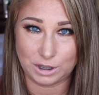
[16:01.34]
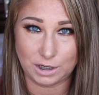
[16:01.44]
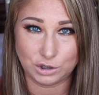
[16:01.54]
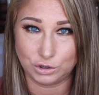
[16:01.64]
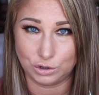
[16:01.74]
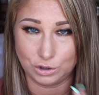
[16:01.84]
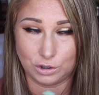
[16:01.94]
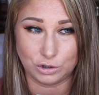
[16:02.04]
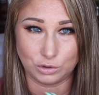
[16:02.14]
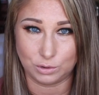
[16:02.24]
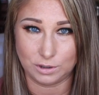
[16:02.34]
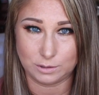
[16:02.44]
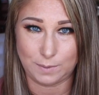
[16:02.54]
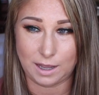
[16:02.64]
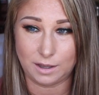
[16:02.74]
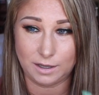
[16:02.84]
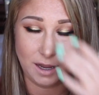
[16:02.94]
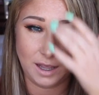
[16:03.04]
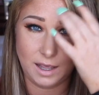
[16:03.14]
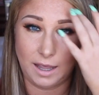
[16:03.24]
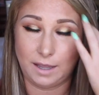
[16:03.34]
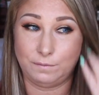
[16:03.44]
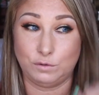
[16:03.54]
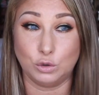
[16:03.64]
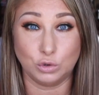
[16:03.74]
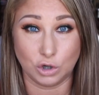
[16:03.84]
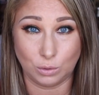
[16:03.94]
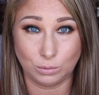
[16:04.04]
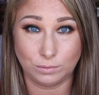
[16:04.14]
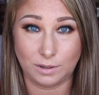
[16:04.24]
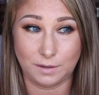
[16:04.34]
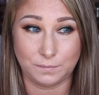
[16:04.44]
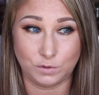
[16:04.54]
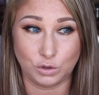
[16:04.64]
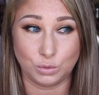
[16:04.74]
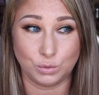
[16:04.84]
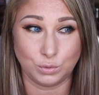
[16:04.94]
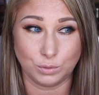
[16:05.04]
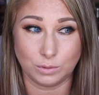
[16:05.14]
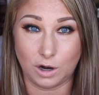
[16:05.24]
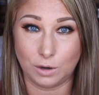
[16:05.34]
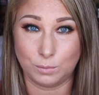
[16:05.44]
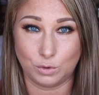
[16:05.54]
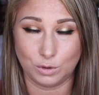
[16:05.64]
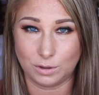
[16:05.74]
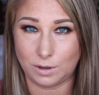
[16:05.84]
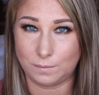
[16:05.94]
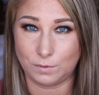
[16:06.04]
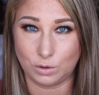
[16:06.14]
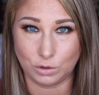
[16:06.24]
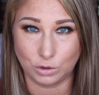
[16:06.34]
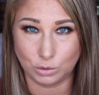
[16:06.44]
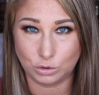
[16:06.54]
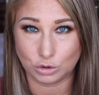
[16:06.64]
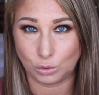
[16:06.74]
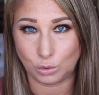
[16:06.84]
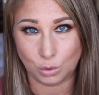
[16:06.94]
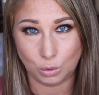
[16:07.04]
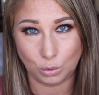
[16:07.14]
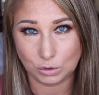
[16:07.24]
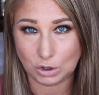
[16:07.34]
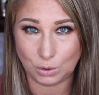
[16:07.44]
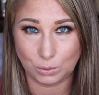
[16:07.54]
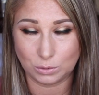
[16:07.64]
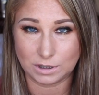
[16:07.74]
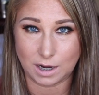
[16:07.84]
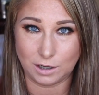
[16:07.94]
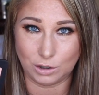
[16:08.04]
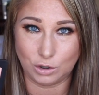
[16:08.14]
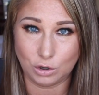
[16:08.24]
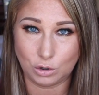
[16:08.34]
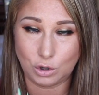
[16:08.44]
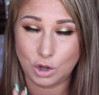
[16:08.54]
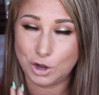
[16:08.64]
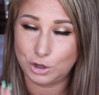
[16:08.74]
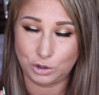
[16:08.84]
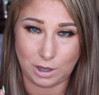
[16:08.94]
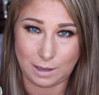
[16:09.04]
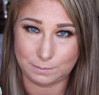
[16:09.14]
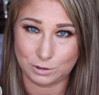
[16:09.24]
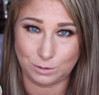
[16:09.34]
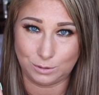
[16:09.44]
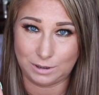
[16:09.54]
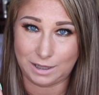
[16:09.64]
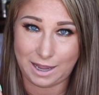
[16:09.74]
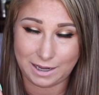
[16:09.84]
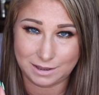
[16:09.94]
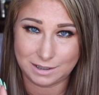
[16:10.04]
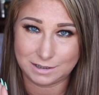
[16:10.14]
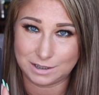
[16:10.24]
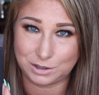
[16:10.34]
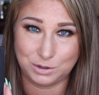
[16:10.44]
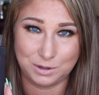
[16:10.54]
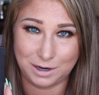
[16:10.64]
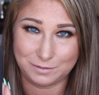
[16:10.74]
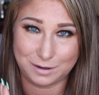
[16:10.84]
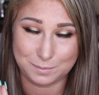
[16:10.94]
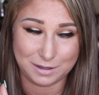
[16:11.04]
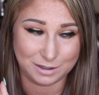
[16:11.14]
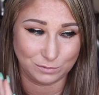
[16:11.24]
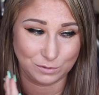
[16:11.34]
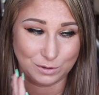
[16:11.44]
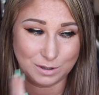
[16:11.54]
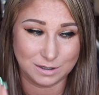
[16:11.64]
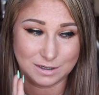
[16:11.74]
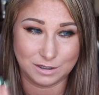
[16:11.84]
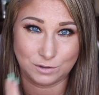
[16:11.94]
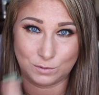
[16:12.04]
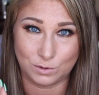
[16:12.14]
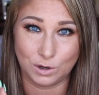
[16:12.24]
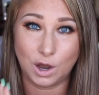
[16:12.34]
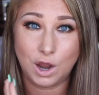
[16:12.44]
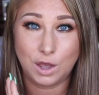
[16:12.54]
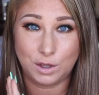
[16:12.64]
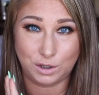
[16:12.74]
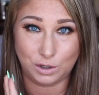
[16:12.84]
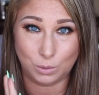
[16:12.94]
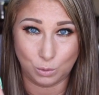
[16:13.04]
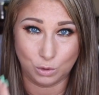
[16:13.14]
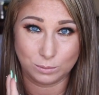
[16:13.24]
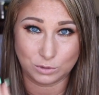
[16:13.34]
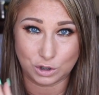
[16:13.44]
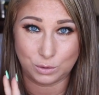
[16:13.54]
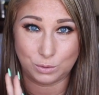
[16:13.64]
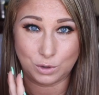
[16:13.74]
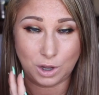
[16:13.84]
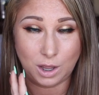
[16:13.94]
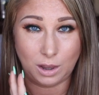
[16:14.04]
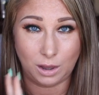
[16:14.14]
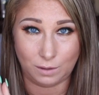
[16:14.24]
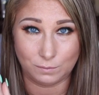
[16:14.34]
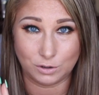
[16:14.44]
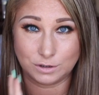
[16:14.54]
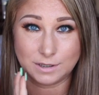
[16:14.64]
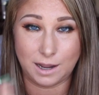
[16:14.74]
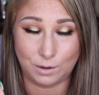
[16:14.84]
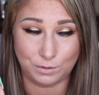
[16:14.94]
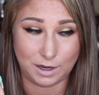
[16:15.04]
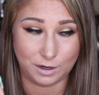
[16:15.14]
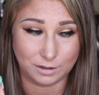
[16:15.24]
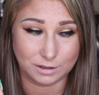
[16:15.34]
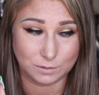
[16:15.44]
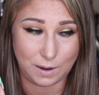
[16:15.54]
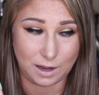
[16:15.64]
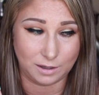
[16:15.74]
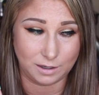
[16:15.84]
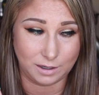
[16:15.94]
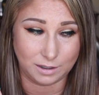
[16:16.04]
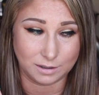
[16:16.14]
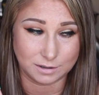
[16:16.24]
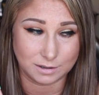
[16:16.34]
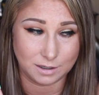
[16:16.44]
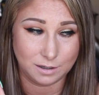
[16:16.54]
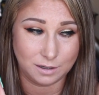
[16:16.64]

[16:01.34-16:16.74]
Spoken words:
shades, you're gonna adore this palette. If you don't, if you are more of a neutral, cool toned kind of girl, you'll absolutely hate this. I do not recommend this for you. This is for the warm tone lovers out there. This palette is